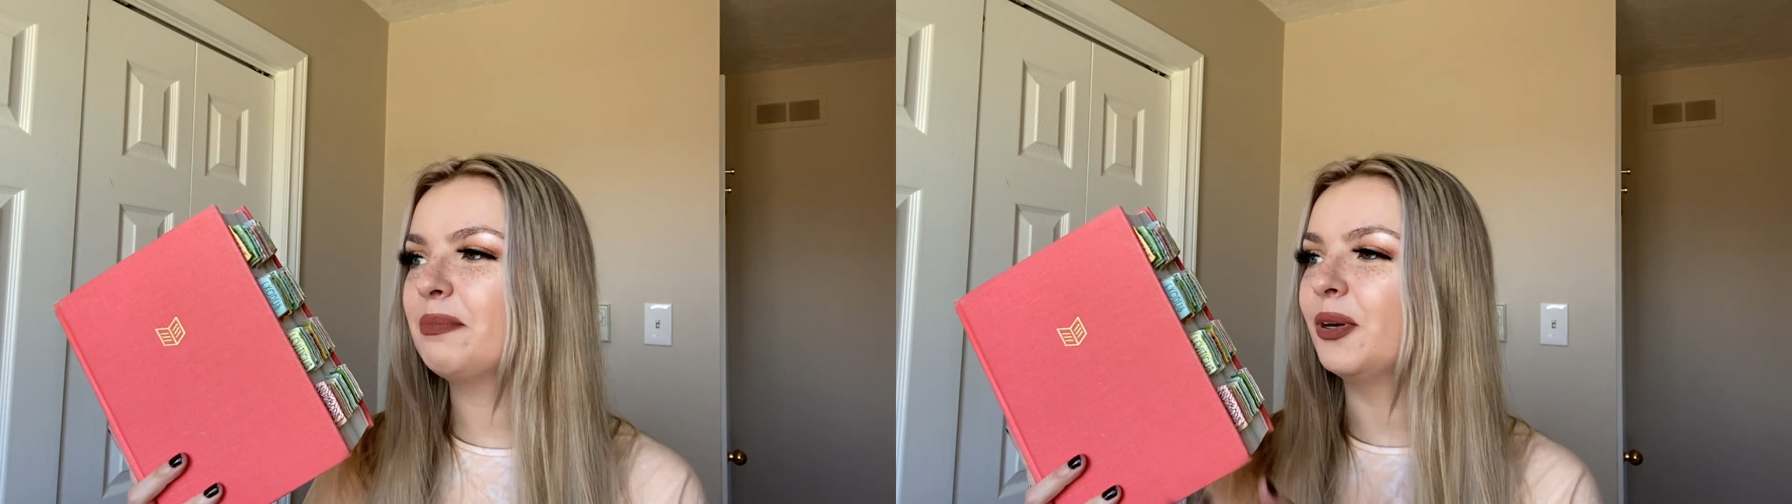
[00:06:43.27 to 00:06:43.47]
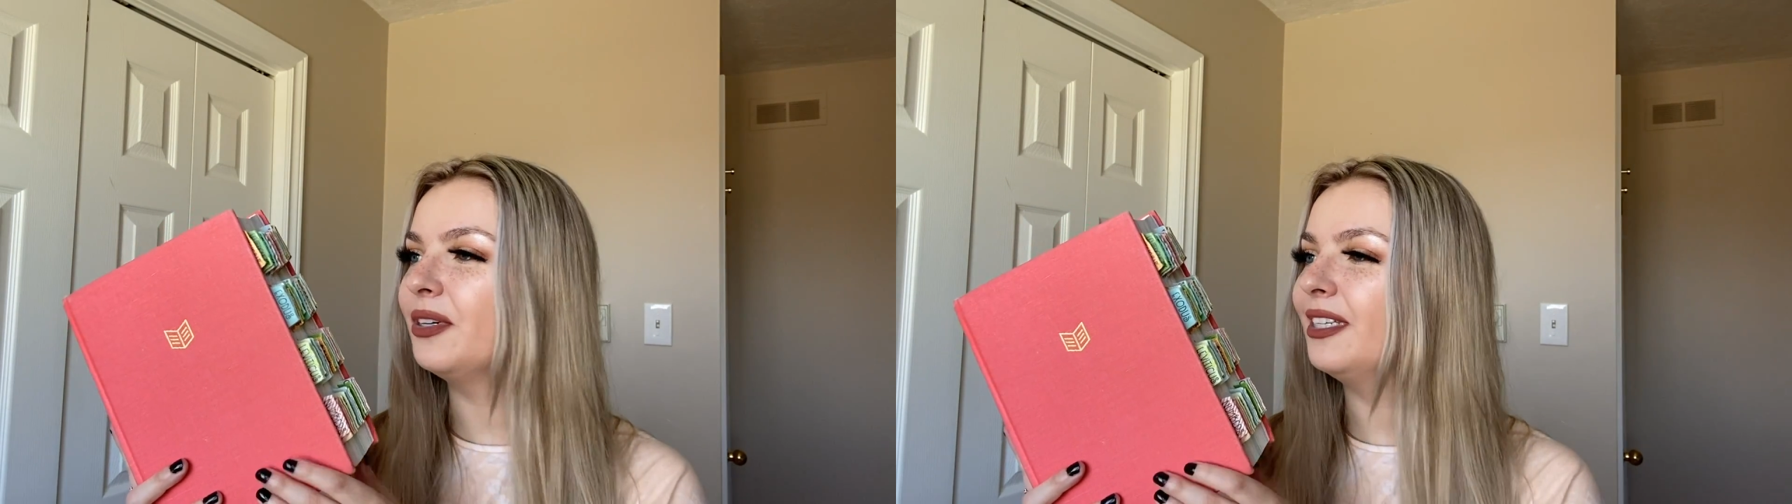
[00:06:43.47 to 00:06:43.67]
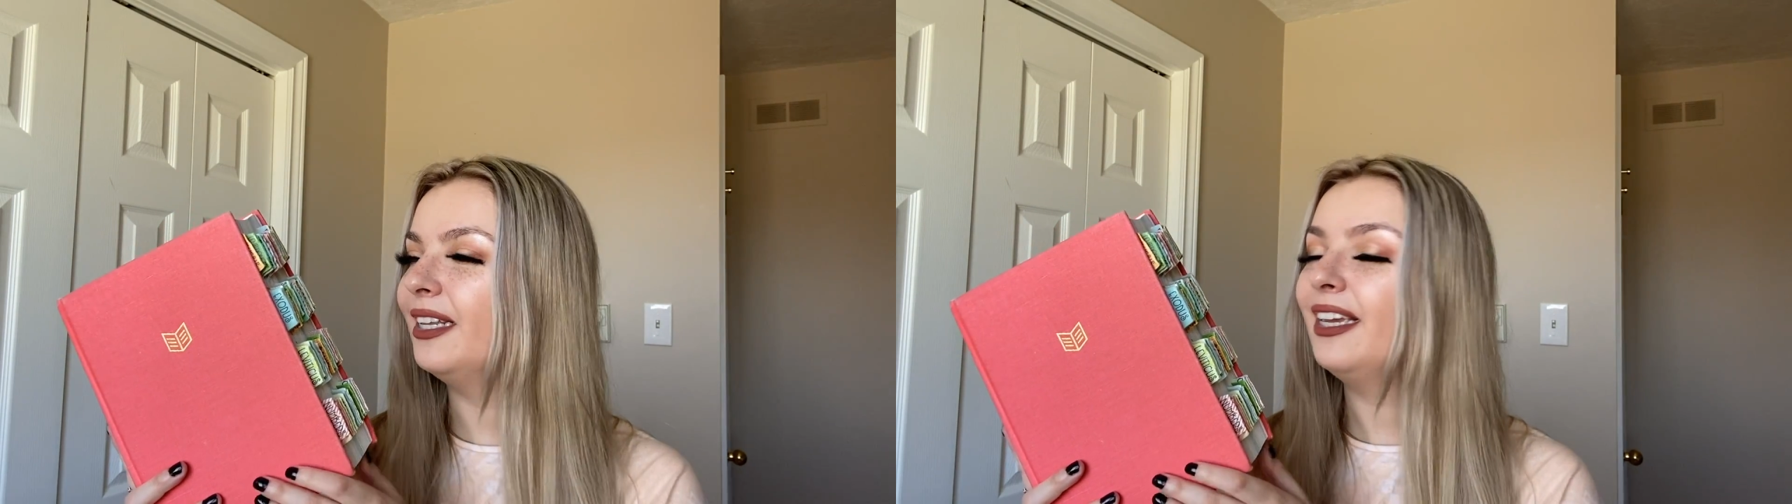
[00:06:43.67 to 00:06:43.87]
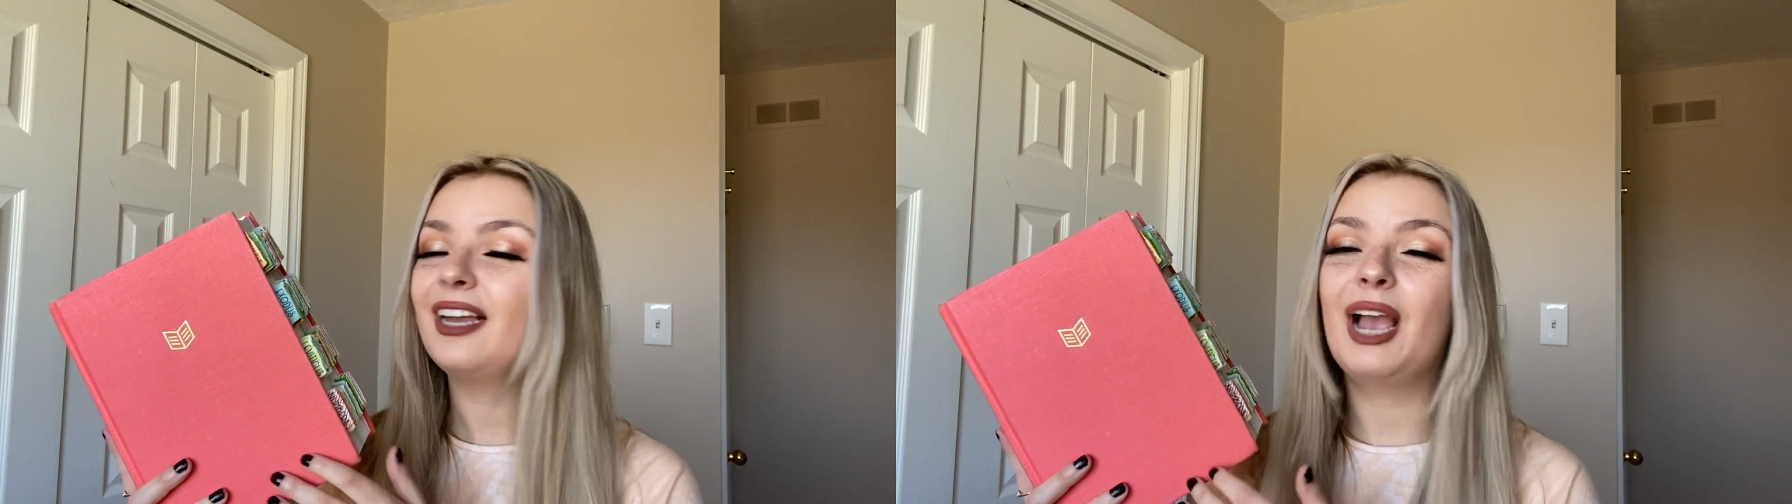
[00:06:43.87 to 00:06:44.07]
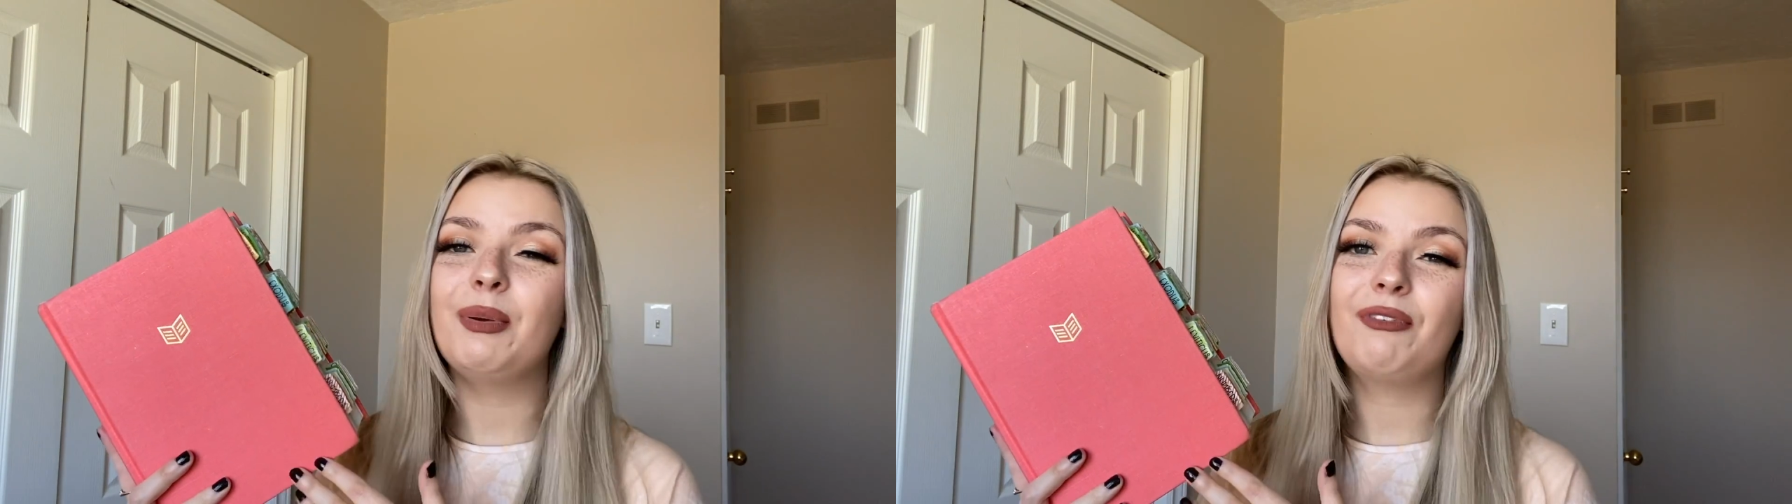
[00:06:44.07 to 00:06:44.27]
Personally,
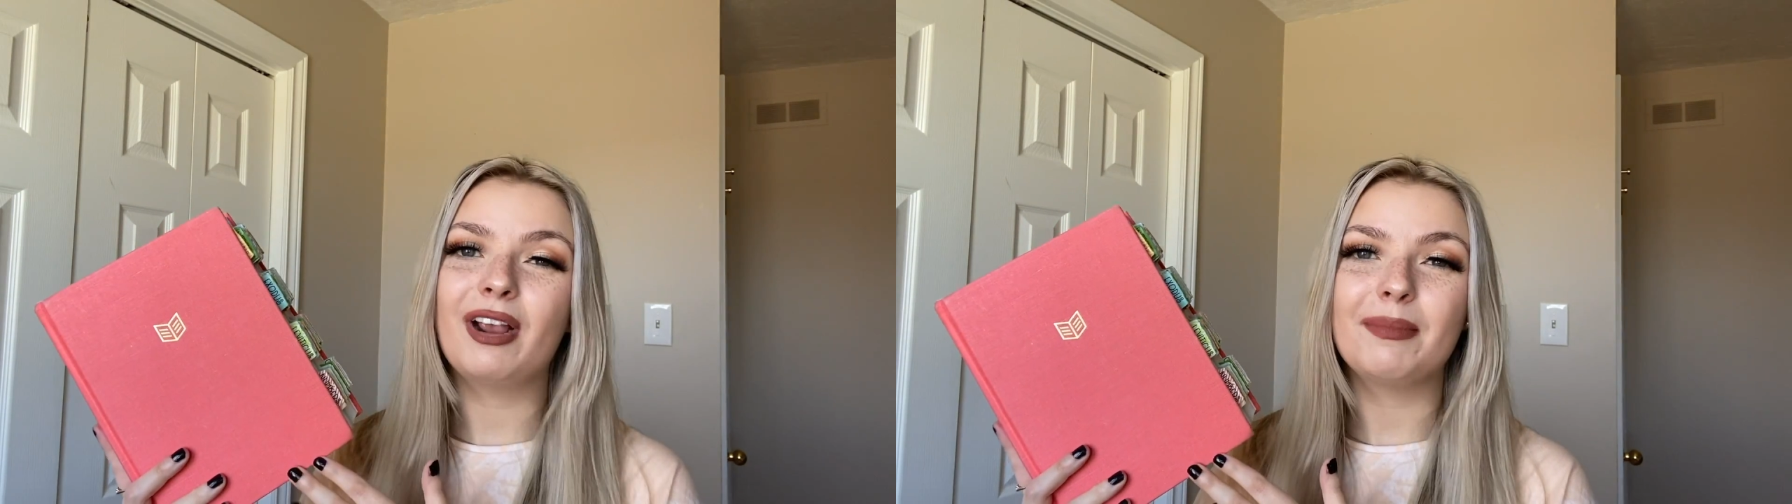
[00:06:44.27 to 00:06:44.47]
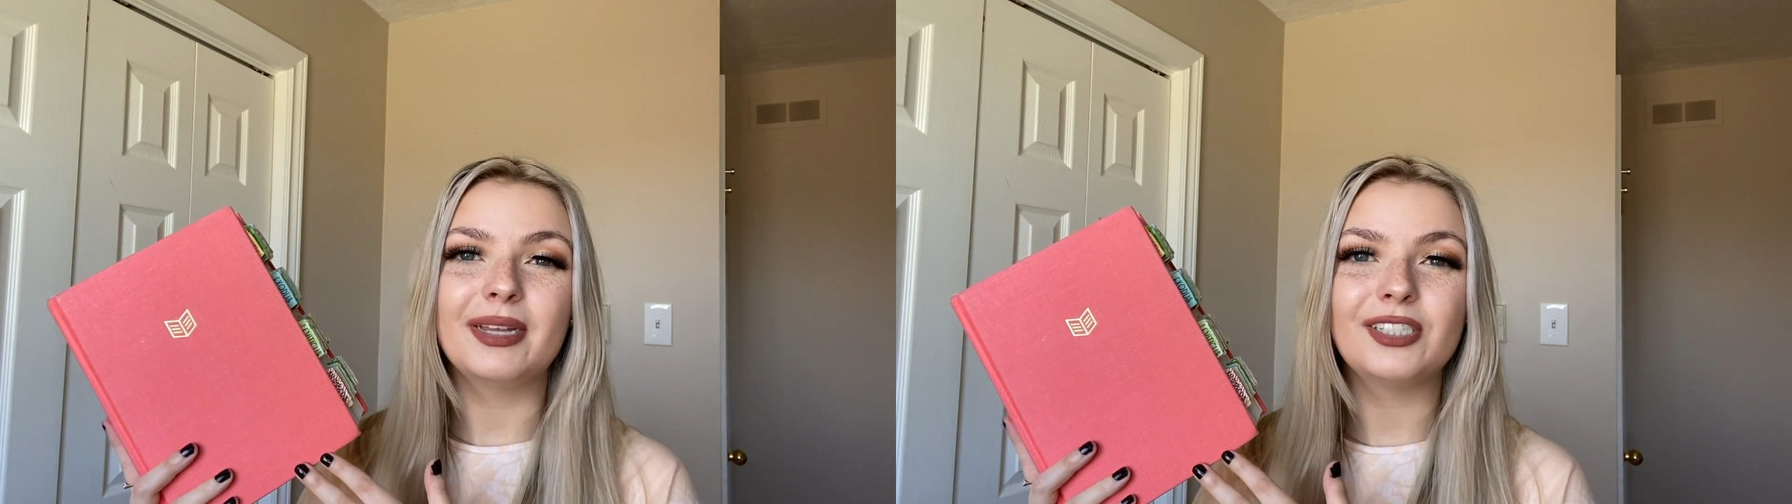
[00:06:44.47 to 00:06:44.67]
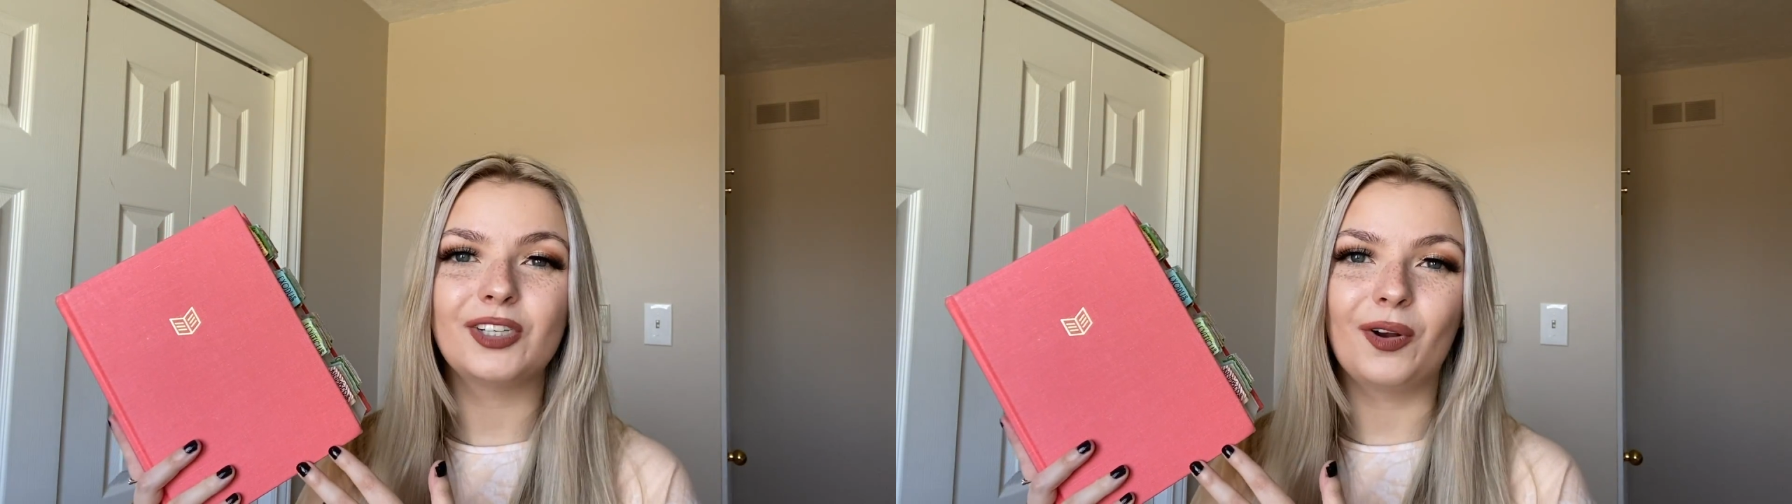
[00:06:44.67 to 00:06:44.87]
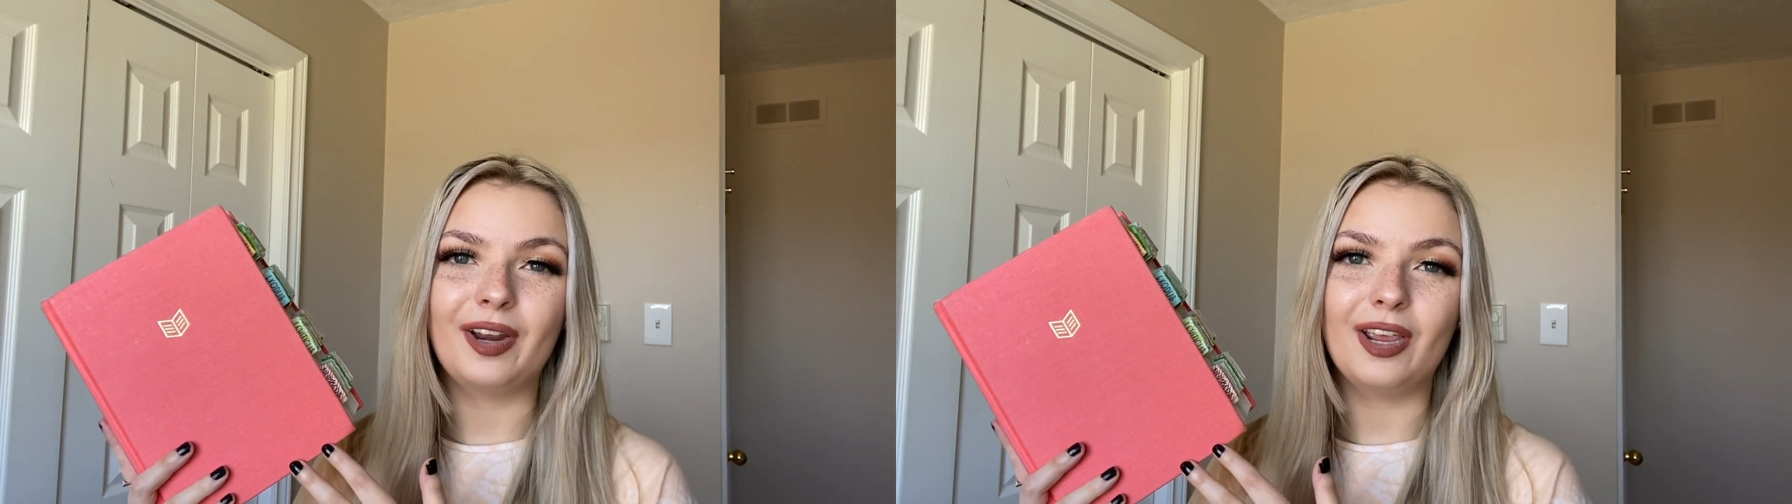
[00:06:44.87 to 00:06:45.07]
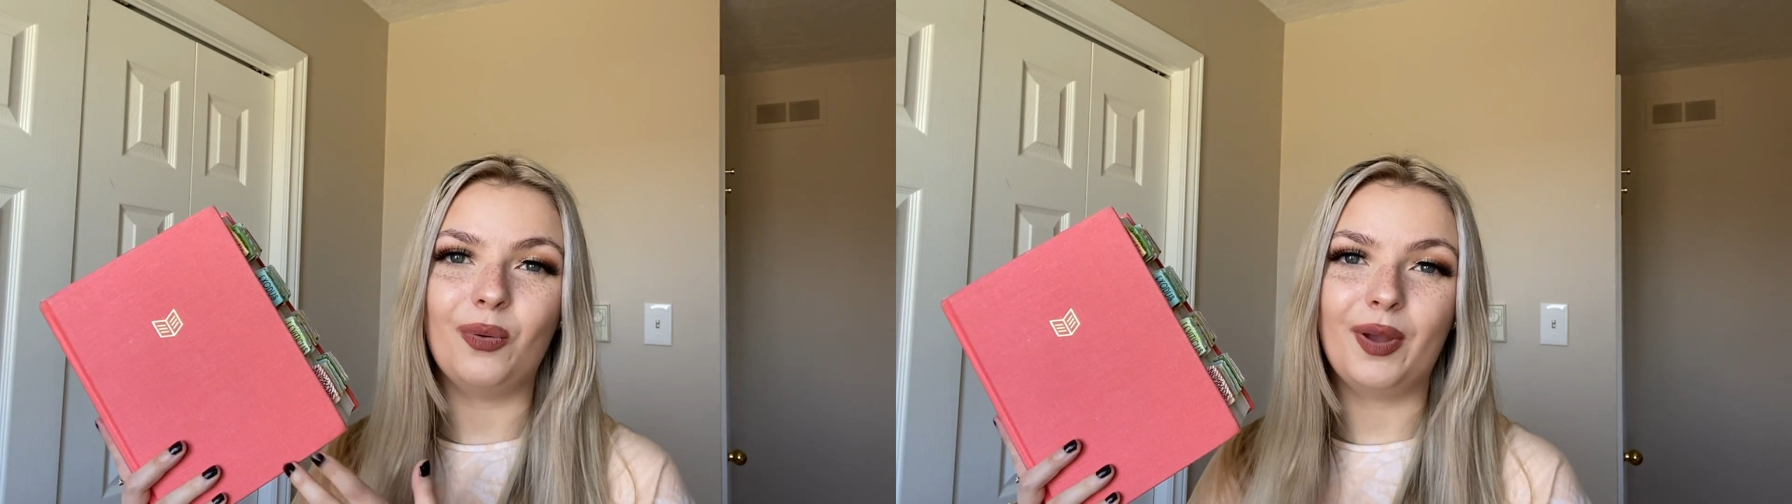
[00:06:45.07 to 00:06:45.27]
I would recommend
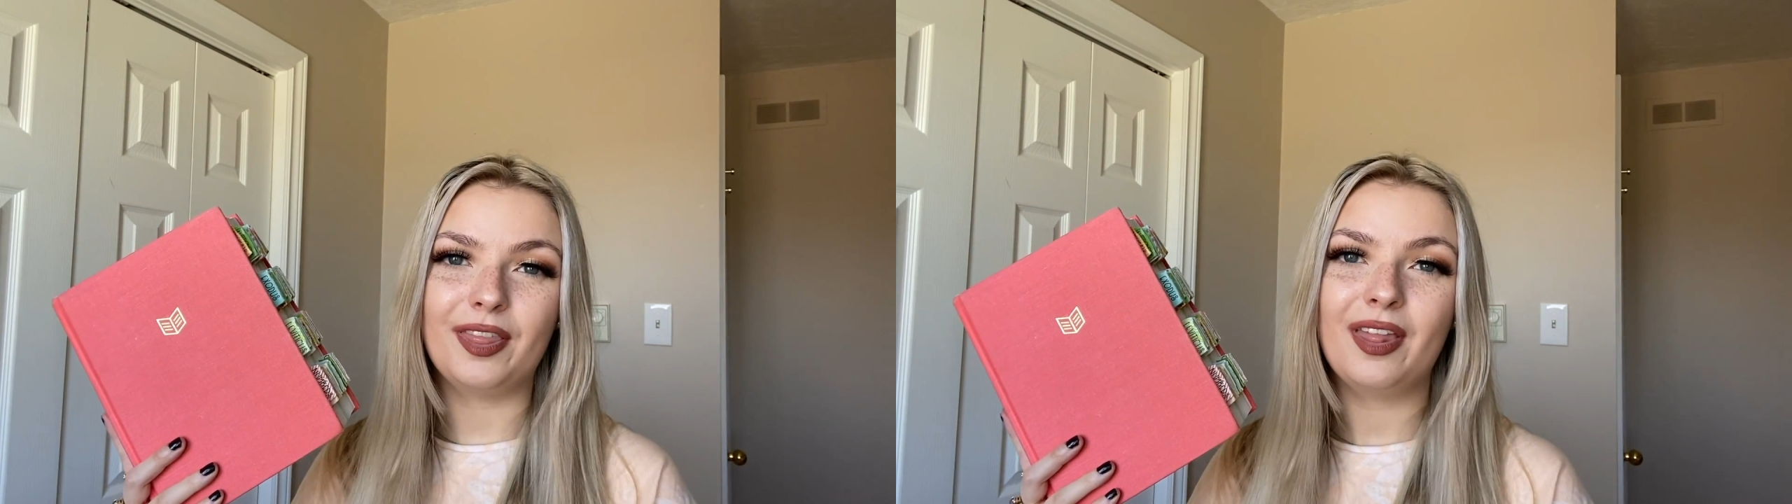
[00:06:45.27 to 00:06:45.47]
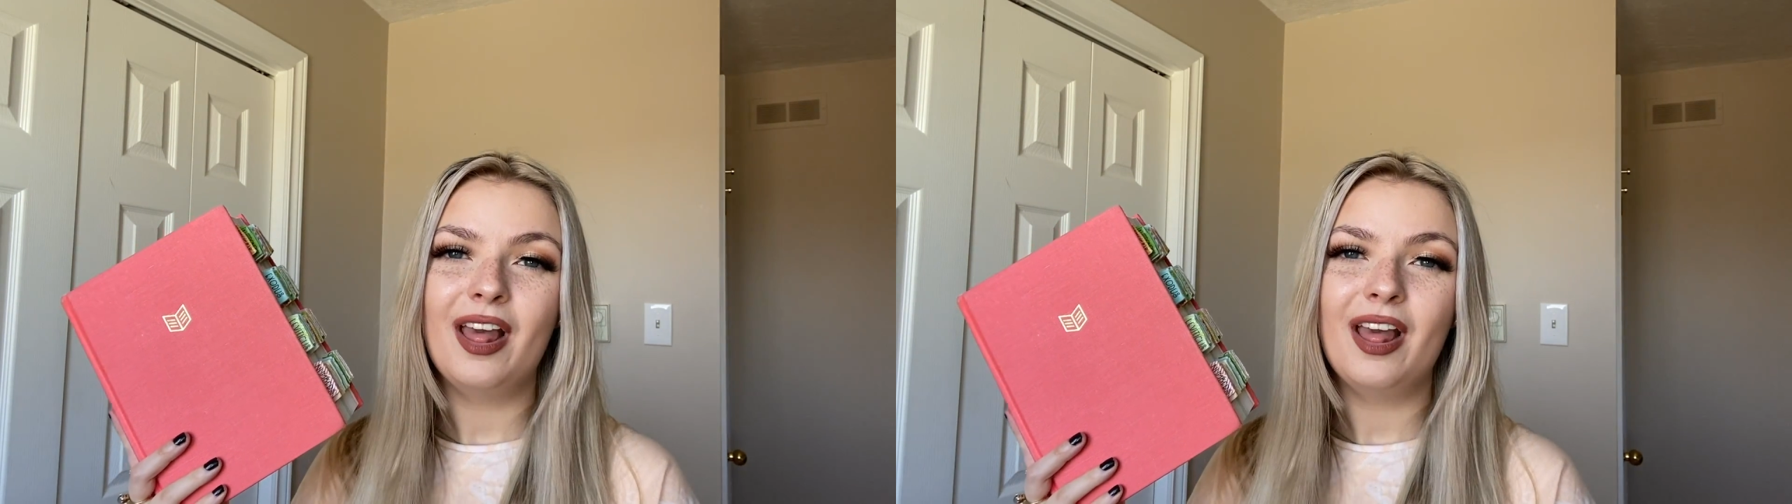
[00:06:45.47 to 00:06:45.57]
starting with